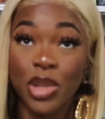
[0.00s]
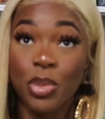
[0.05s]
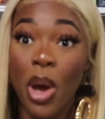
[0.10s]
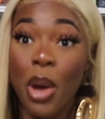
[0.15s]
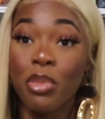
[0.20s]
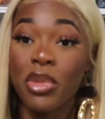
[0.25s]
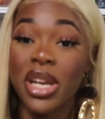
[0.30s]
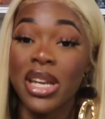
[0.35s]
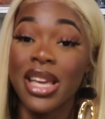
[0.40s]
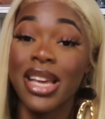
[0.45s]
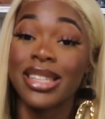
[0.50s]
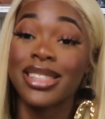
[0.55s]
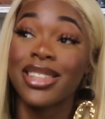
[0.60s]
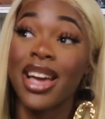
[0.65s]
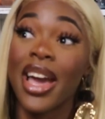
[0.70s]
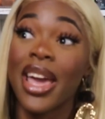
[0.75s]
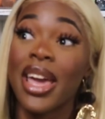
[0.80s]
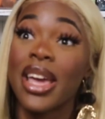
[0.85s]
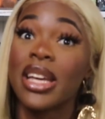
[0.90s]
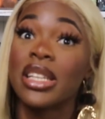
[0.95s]
But I'm really
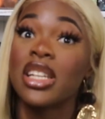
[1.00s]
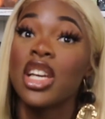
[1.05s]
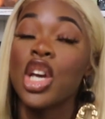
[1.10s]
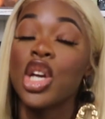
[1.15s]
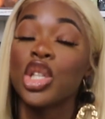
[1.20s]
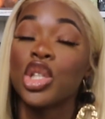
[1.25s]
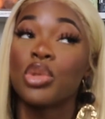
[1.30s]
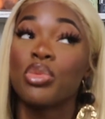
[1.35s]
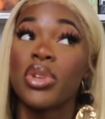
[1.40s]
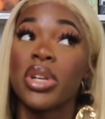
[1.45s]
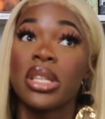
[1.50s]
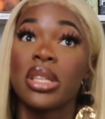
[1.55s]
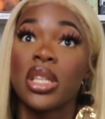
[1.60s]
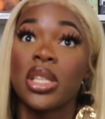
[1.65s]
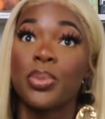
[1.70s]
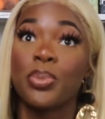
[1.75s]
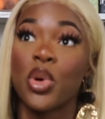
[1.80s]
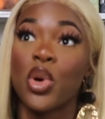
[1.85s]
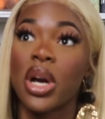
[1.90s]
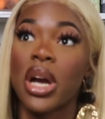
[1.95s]
excited to read
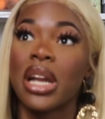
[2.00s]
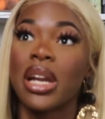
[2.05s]
this book,